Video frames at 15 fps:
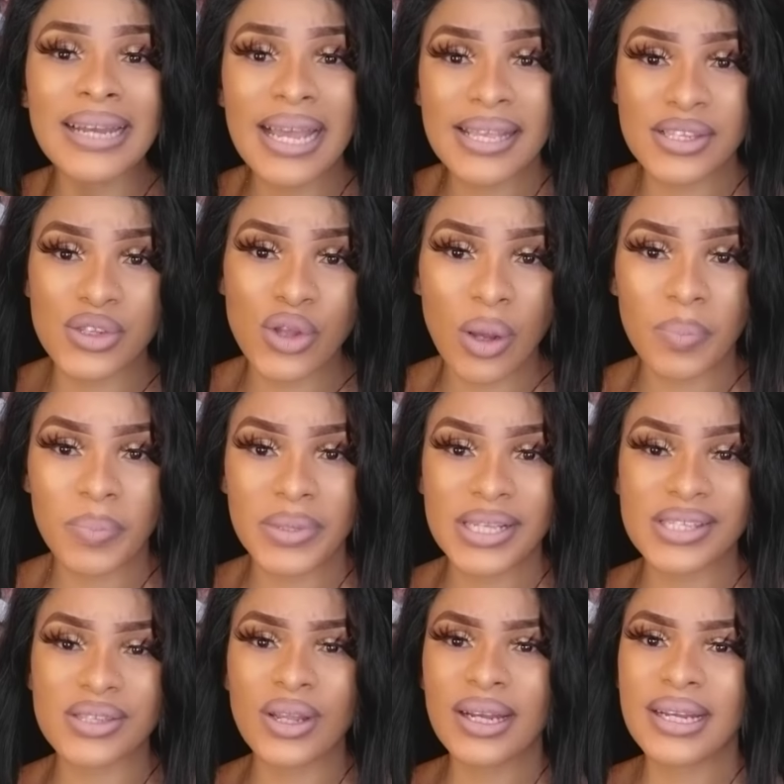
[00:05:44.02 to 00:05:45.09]
stopped,
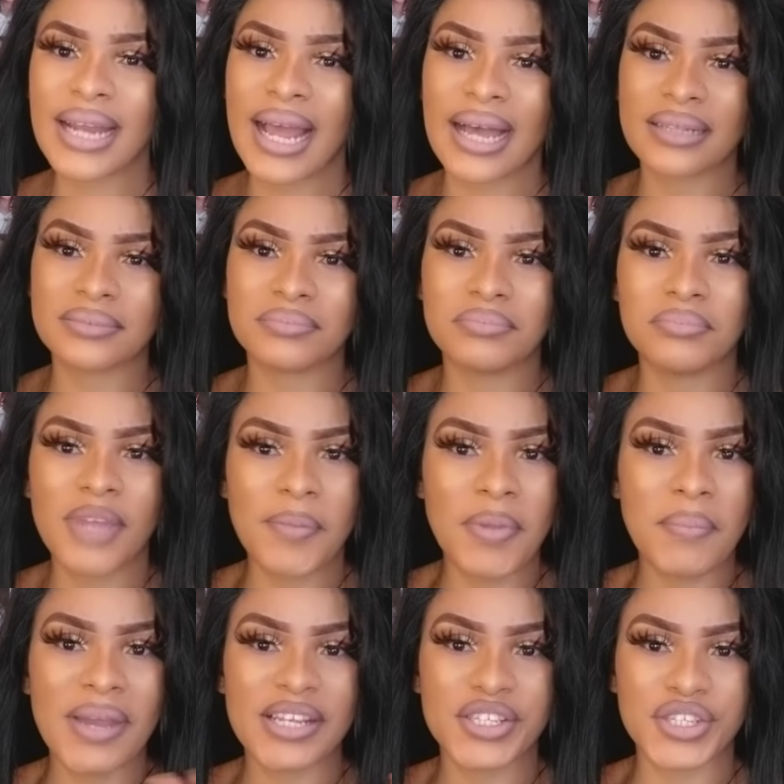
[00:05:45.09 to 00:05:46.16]
it's not that maybe
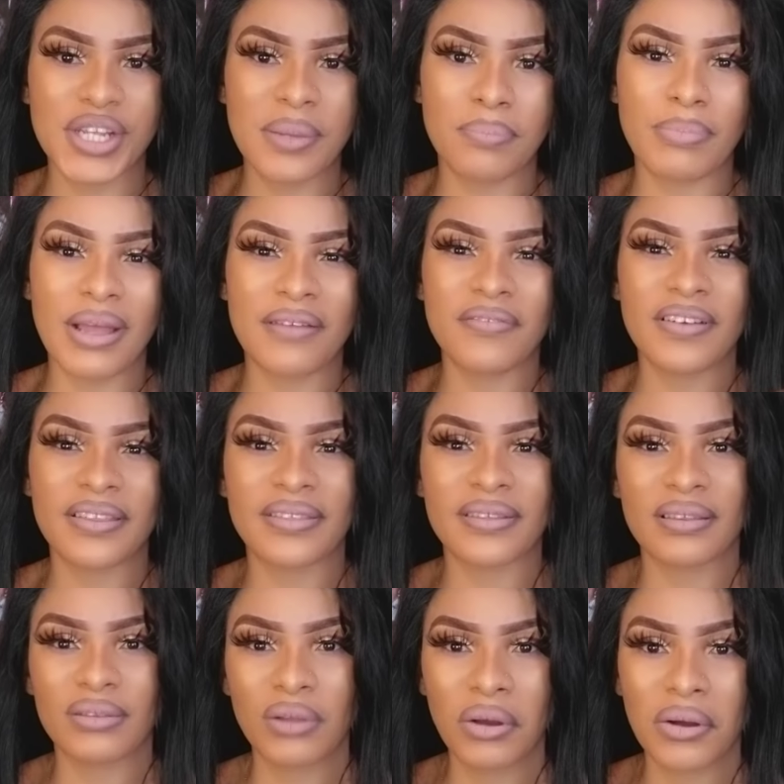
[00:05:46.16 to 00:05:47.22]
my shape,
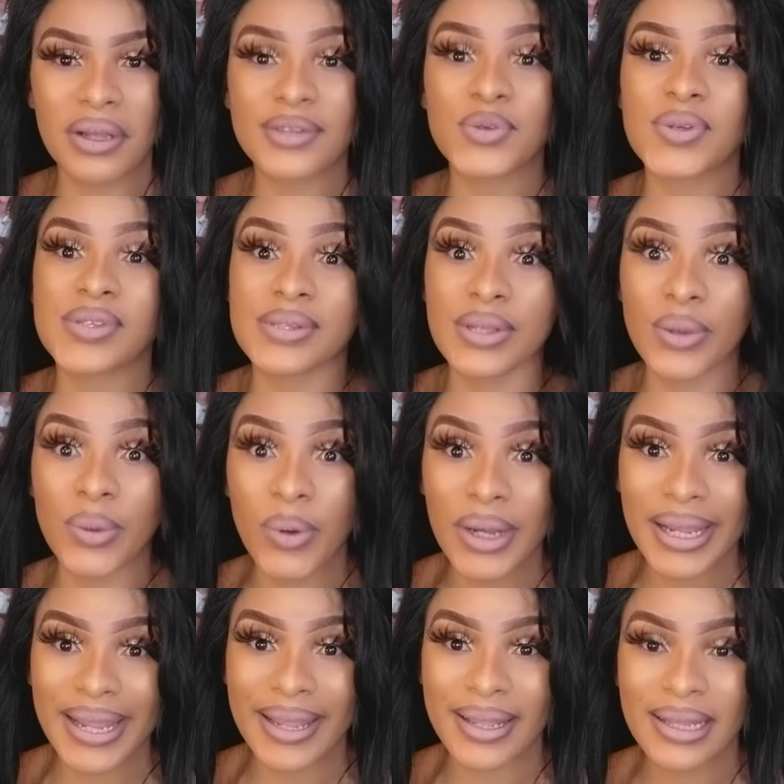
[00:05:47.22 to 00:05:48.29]
everything. No, it was still
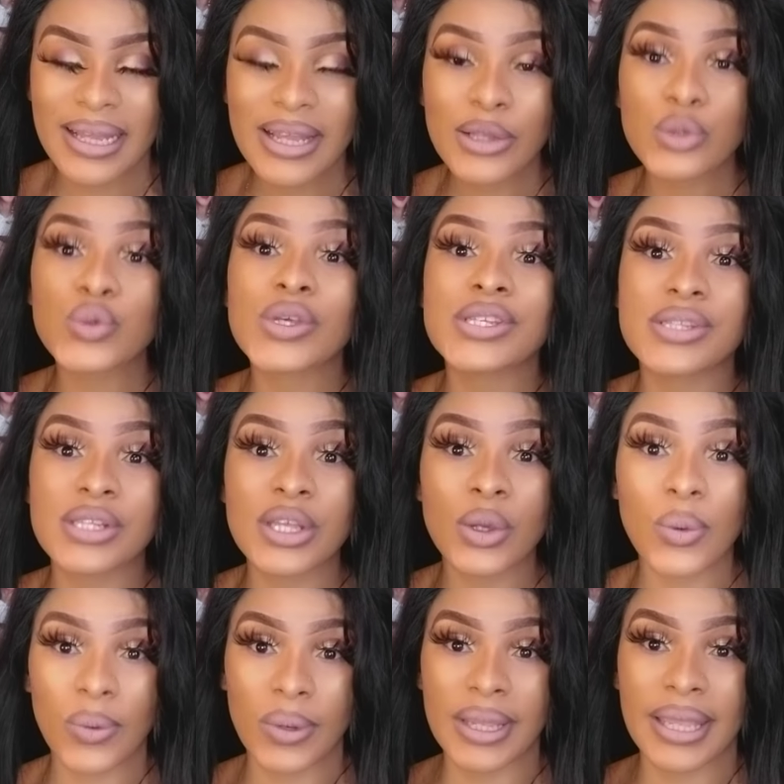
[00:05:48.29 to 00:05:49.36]
okay. It was still
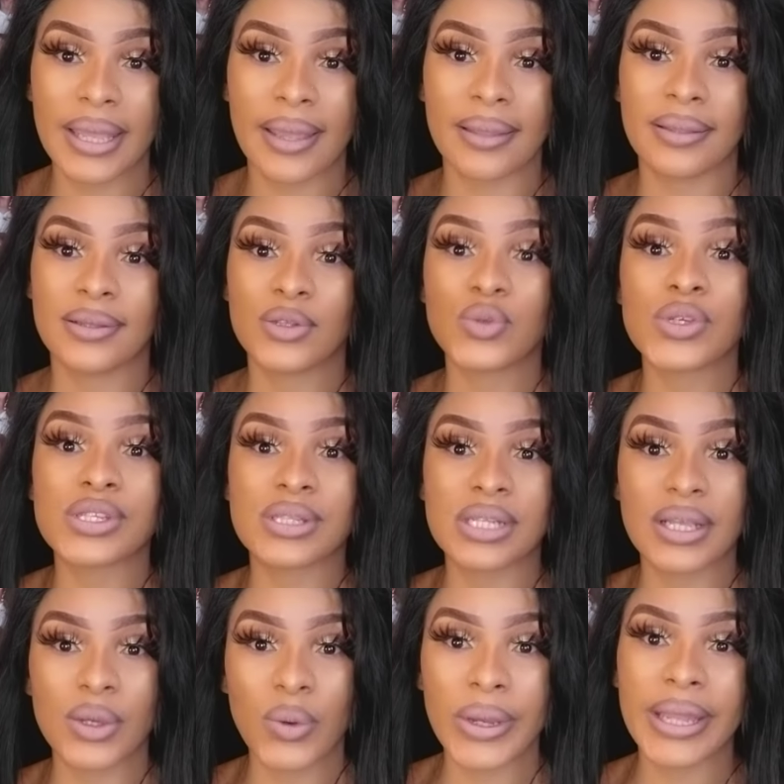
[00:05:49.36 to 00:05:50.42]
okay. It was
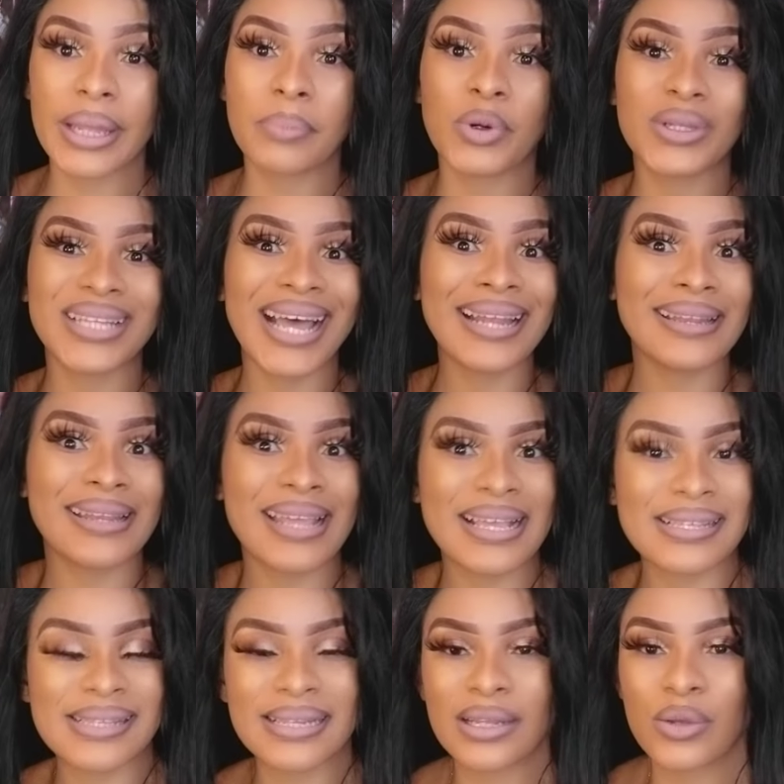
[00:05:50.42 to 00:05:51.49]
still okay. But that
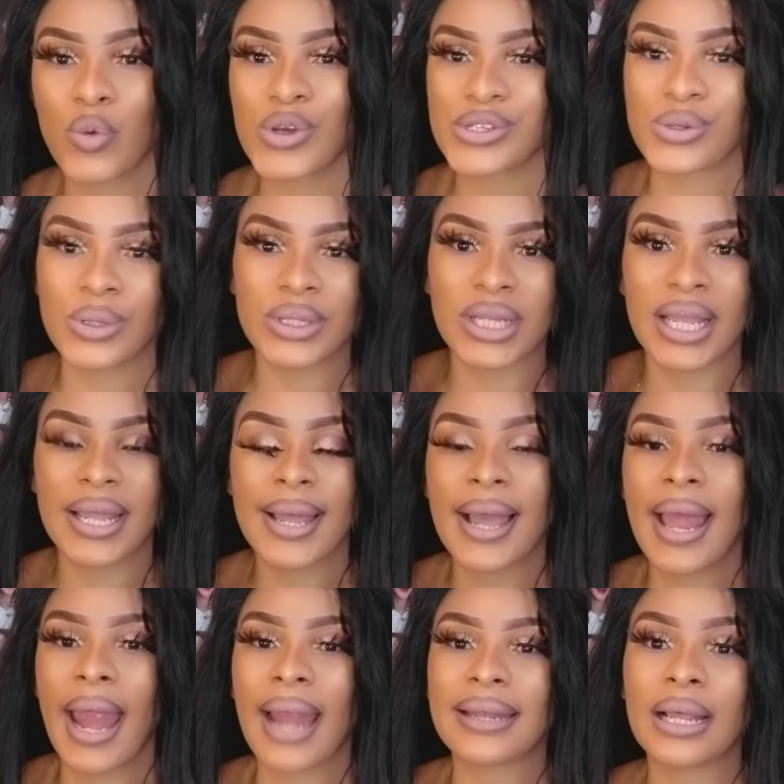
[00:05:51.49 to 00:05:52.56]
days in it was not there.
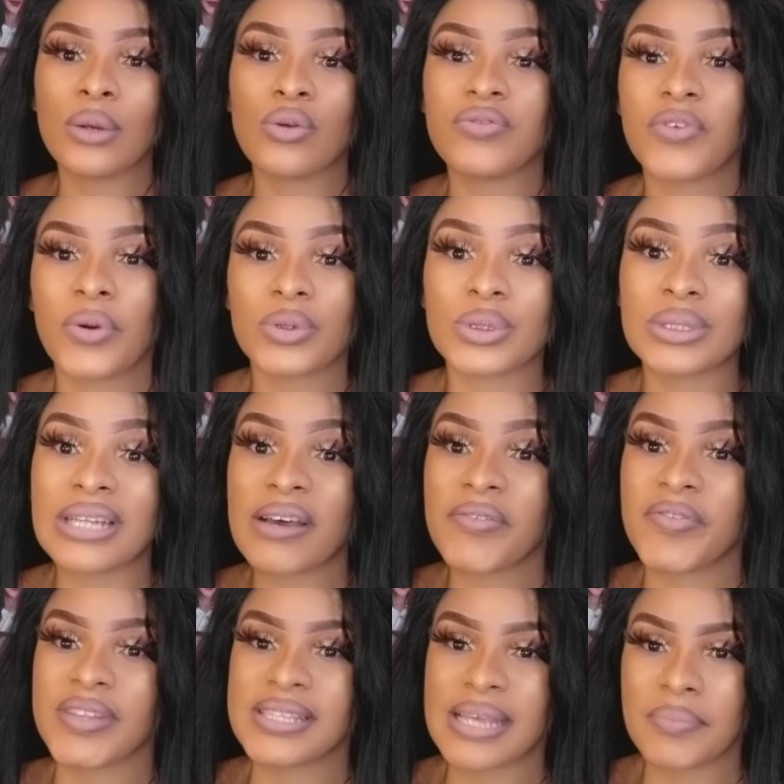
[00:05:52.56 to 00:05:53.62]
And I looked for another
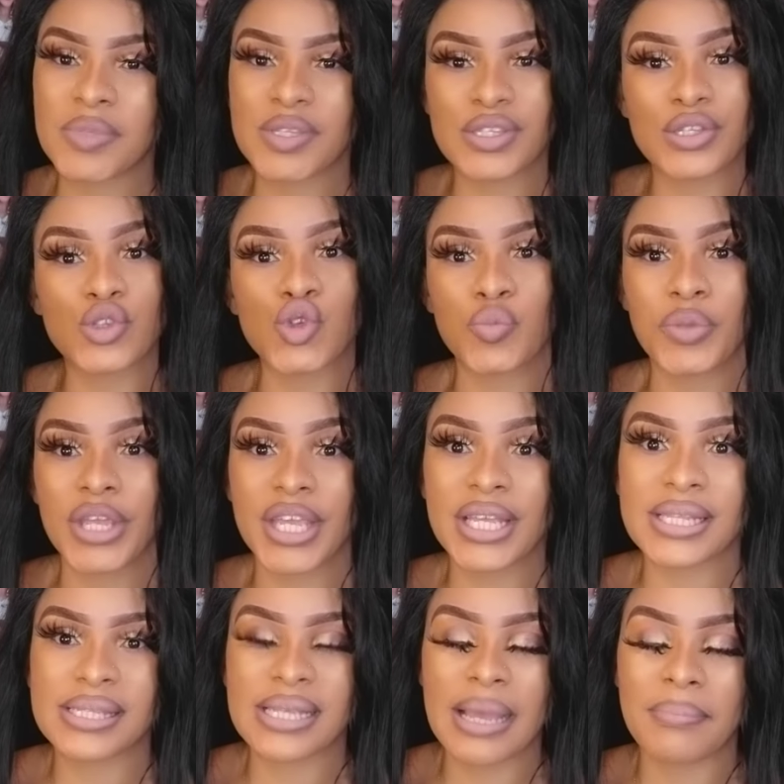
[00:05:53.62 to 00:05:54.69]
vitamin C to be
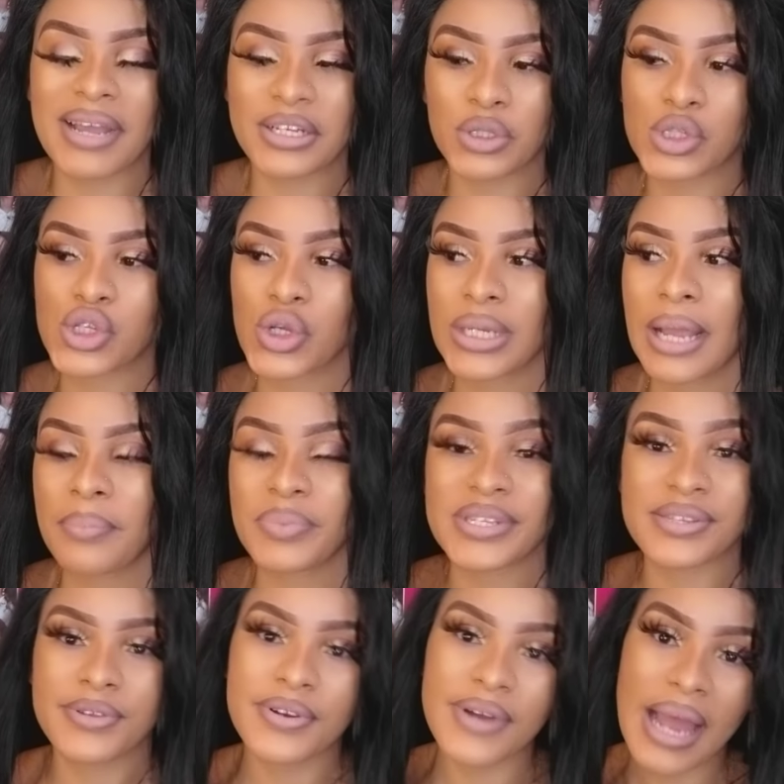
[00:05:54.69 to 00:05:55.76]
eating. And my doctor now
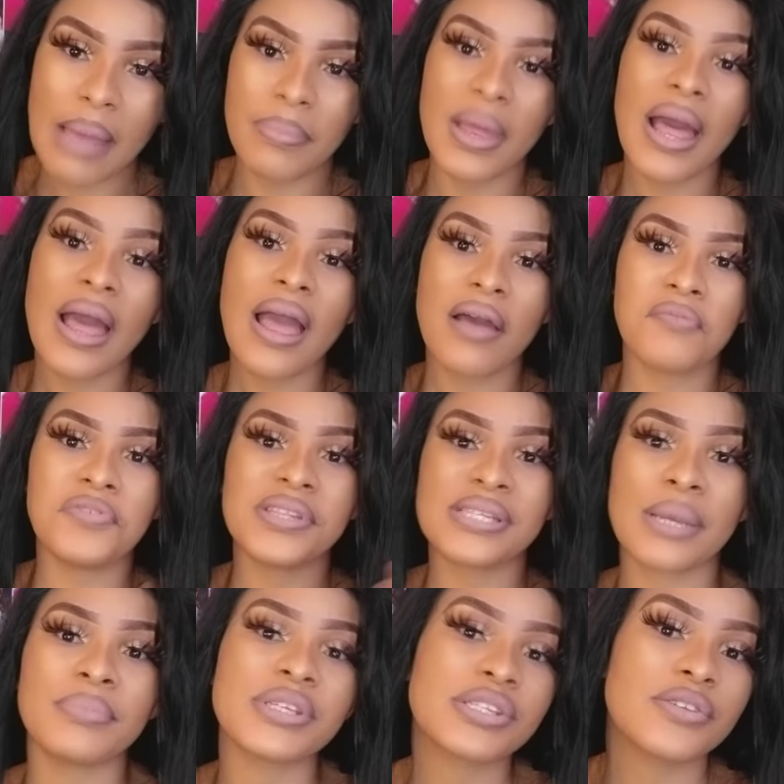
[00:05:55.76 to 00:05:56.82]
prescribed
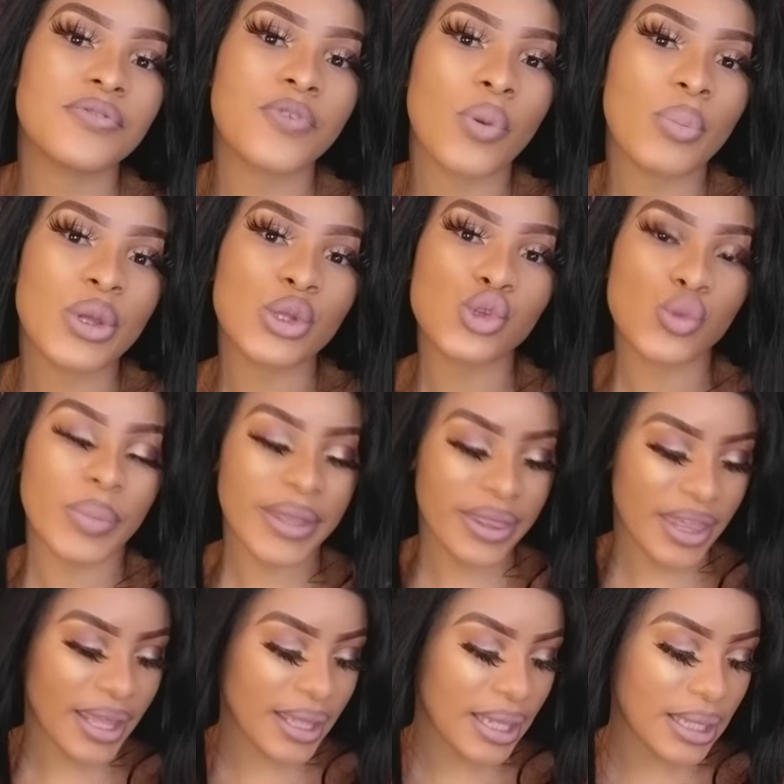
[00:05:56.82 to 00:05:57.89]
vitamin C for me to be
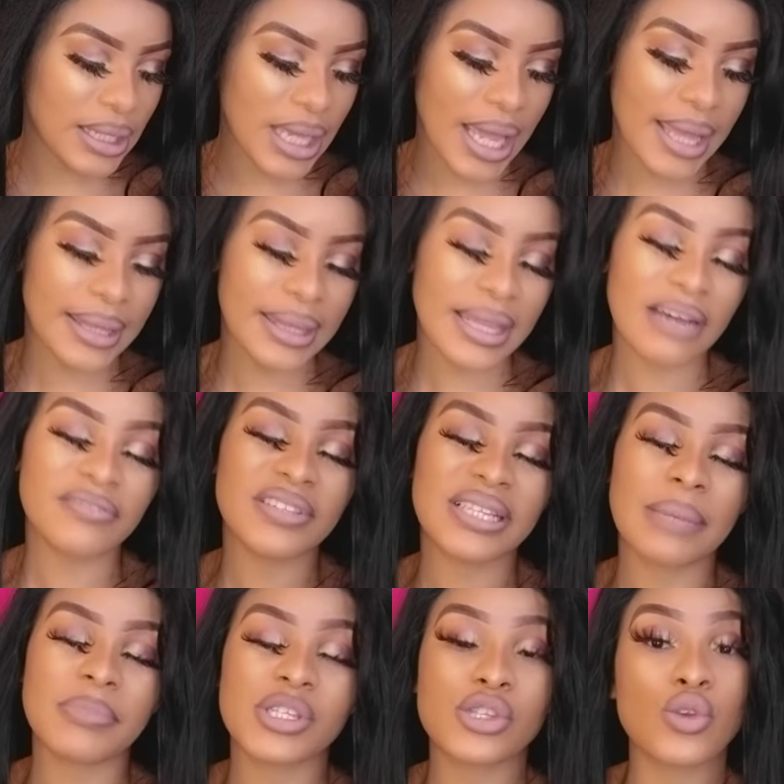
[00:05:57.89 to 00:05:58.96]
taking. And that
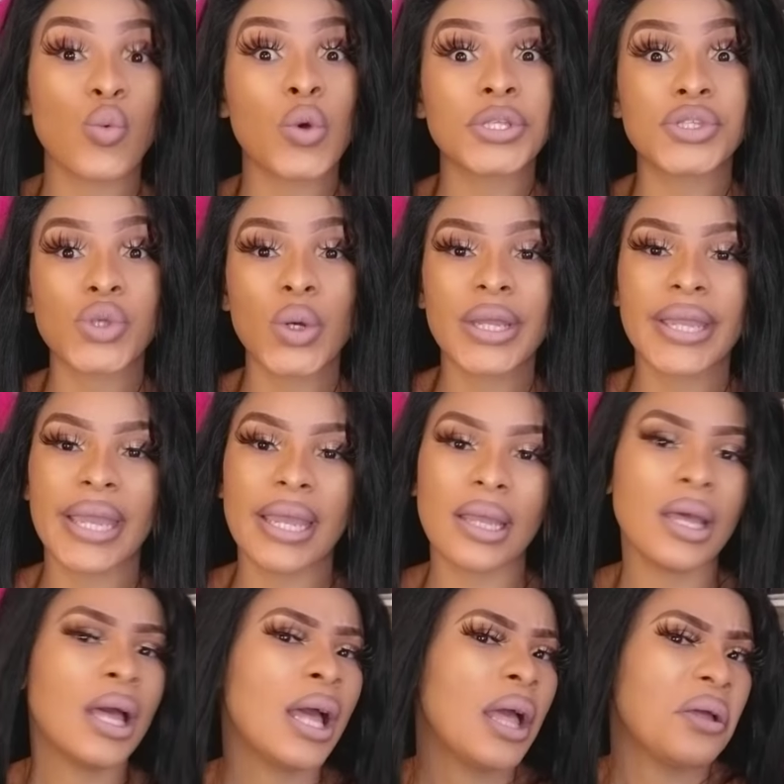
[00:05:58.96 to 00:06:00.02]
vitamin C was
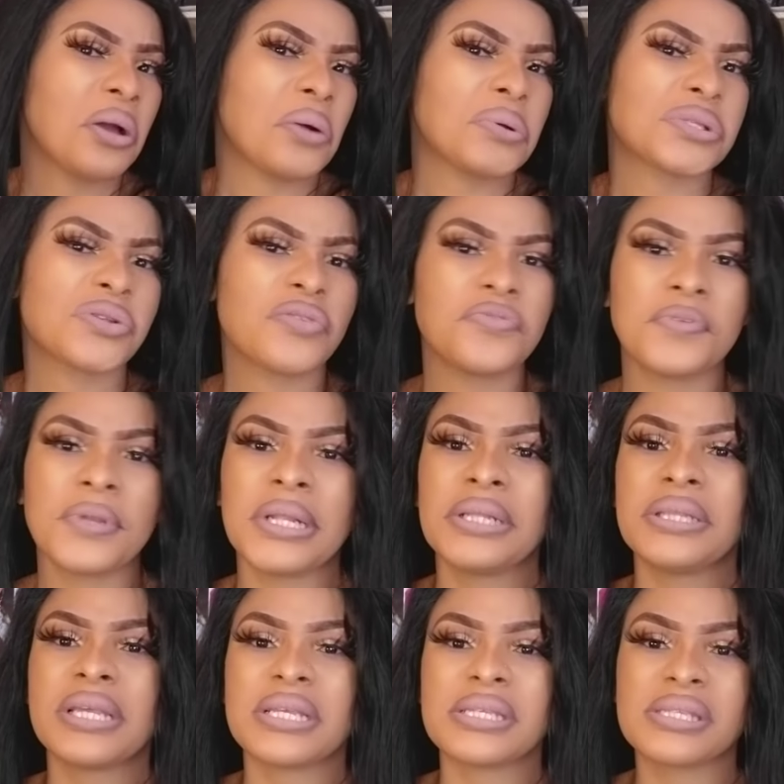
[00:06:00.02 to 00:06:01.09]
okay. I was not
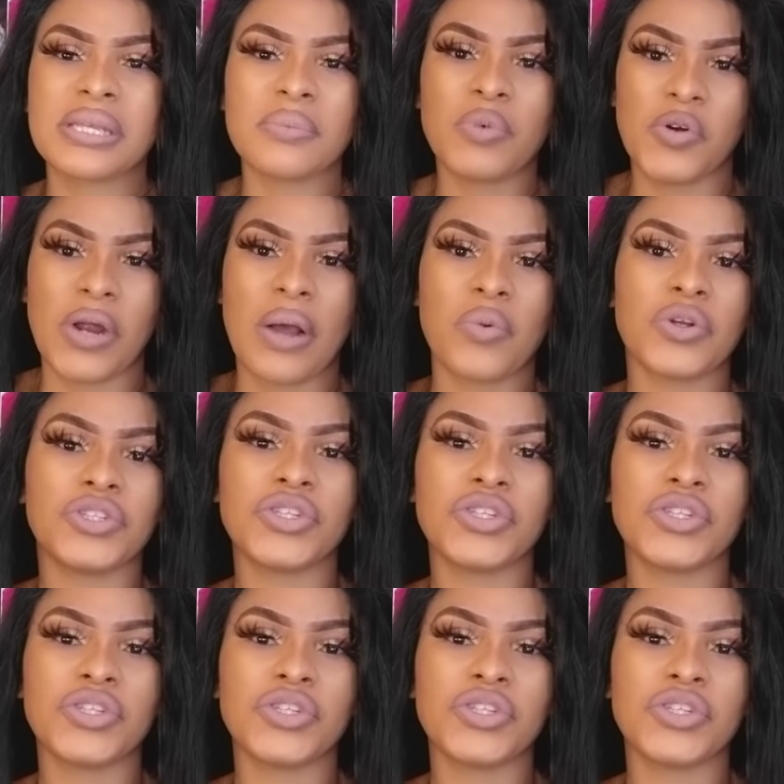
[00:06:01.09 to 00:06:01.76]
feeling dizzy, but I was